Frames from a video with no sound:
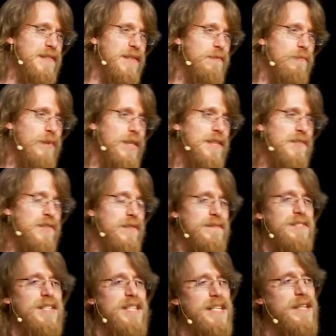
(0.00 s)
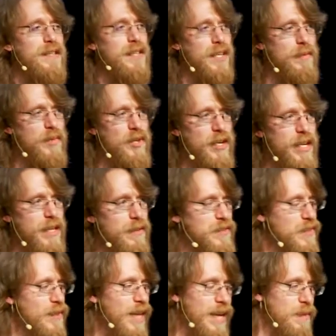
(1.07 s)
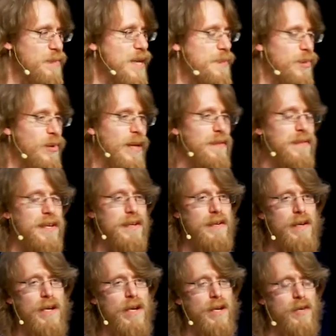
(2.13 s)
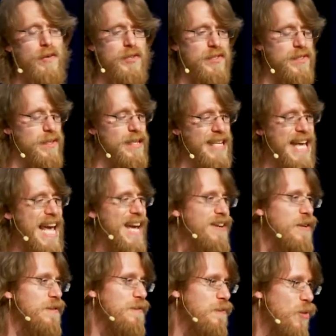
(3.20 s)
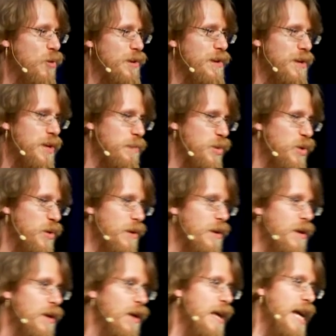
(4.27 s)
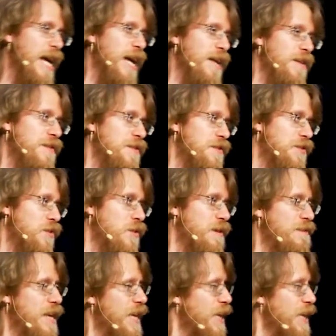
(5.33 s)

it really serves a need in the community. There's a lot of people out there who just can't afford a computer. And so if they